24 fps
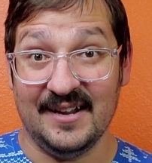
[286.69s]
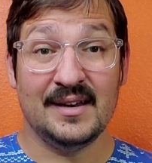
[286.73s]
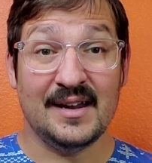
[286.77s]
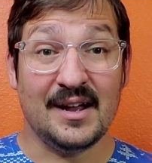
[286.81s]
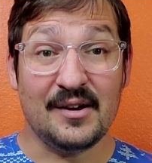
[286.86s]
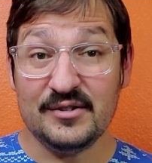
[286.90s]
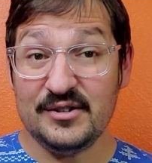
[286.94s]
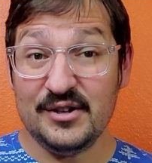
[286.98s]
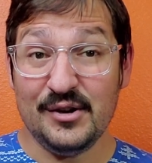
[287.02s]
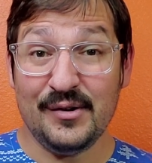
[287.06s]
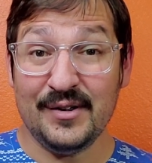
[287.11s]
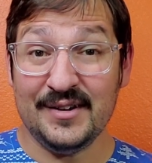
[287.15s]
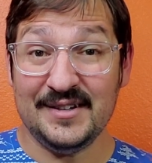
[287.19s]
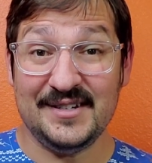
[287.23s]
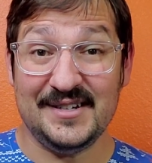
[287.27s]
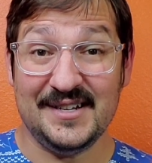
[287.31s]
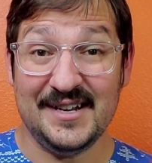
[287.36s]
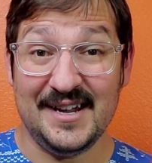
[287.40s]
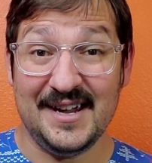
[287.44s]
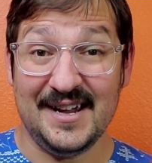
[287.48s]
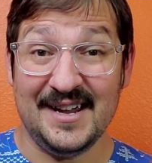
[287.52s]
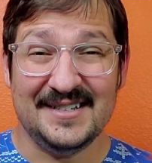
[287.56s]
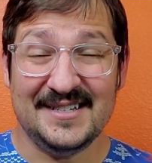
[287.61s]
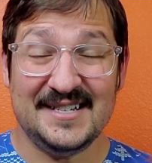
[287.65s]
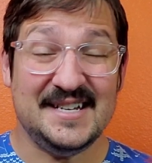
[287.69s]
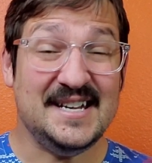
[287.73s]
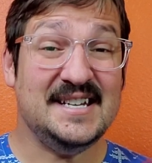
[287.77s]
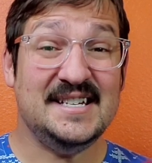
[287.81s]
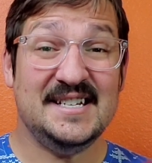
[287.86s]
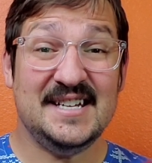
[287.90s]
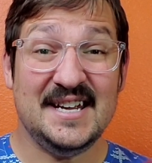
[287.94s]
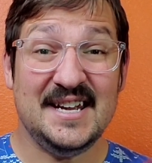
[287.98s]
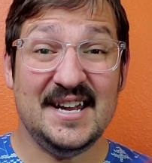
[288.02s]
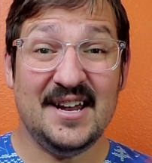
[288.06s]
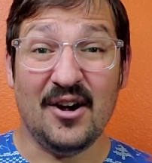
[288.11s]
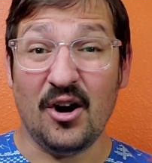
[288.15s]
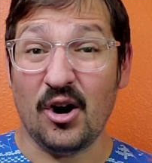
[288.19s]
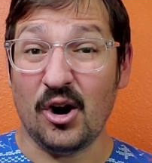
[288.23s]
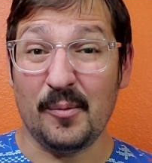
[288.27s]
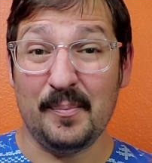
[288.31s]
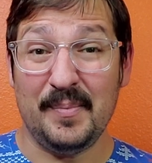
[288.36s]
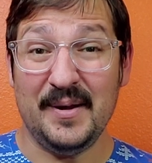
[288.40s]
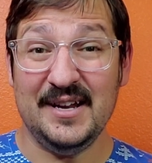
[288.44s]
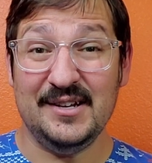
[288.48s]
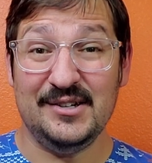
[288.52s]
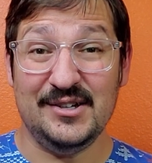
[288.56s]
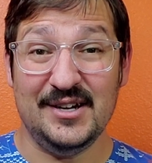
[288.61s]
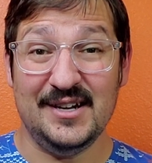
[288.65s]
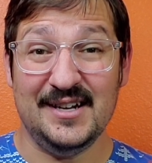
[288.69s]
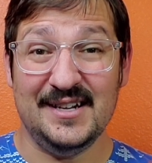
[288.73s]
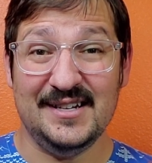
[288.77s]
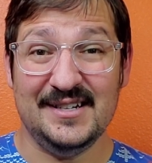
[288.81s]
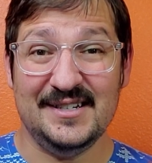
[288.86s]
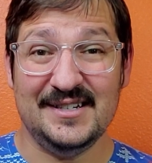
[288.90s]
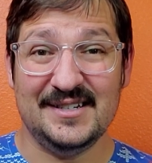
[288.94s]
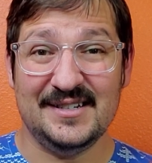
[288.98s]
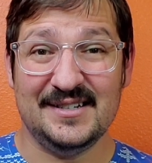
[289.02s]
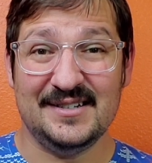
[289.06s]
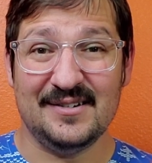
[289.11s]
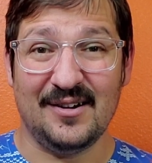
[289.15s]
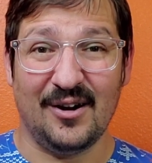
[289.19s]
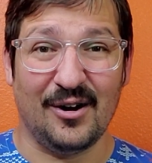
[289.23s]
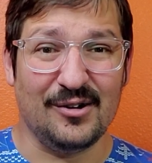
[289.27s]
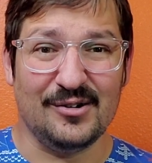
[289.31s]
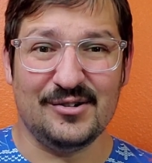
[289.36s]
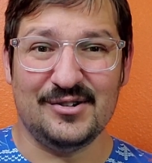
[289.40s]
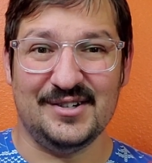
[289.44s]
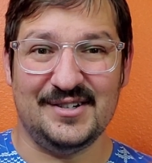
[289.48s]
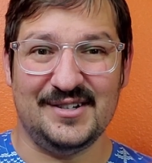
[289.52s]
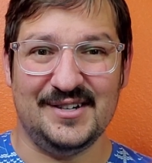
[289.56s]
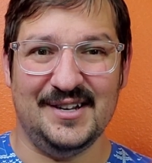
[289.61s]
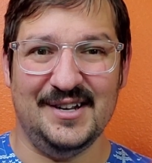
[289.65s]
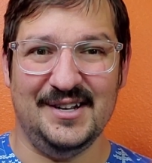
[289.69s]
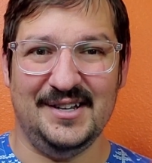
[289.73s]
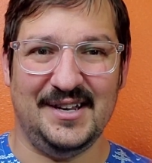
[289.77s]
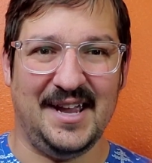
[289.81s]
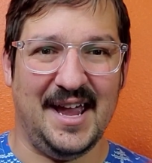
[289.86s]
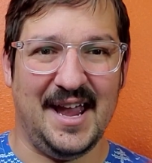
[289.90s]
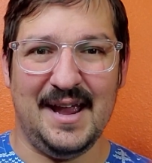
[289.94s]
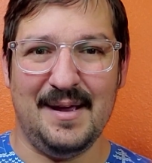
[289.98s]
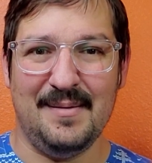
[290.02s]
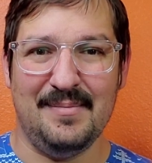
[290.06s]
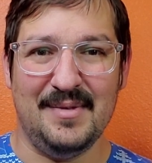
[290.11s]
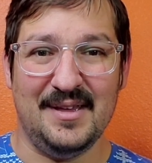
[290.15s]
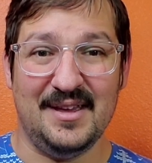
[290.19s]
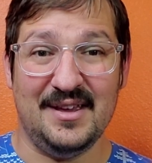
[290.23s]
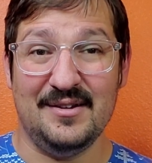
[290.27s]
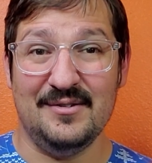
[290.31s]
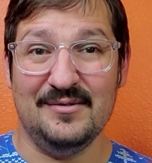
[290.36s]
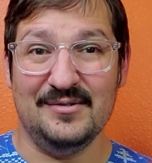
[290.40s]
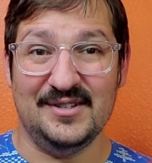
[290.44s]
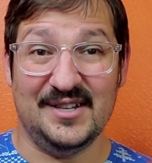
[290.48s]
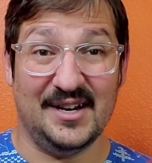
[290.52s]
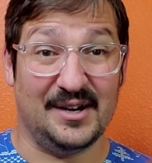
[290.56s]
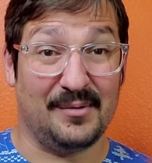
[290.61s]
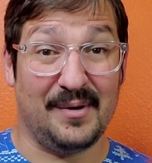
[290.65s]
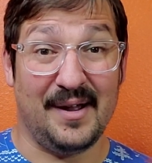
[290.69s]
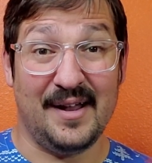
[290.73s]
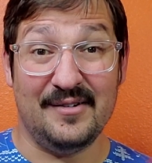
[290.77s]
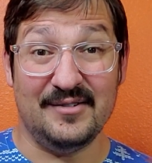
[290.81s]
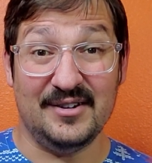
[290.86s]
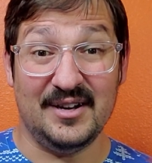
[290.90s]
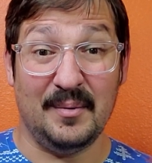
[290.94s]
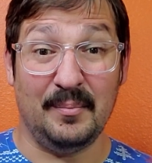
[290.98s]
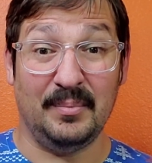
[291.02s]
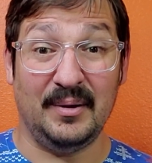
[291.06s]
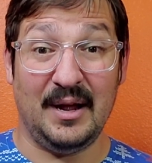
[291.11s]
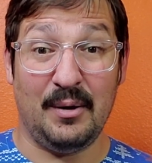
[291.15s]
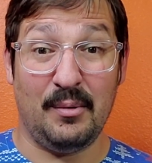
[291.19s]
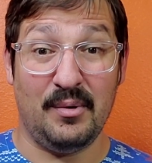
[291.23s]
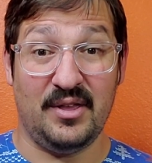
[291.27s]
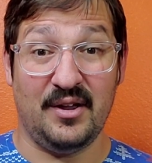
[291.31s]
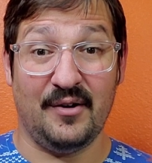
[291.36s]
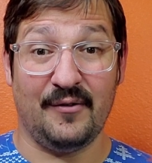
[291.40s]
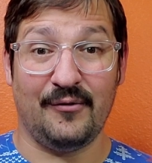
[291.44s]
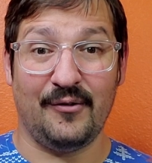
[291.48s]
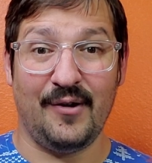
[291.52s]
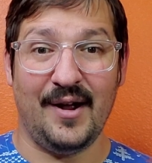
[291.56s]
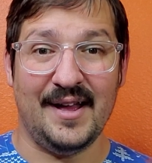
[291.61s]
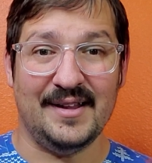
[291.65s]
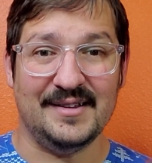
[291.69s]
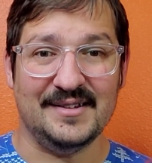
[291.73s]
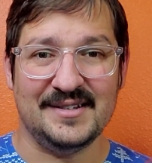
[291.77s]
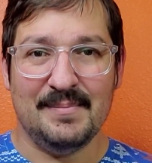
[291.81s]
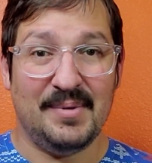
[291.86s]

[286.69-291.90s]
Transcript: Now, as you can see, TTRPGs aren't just a game that you sit around and play with your friends,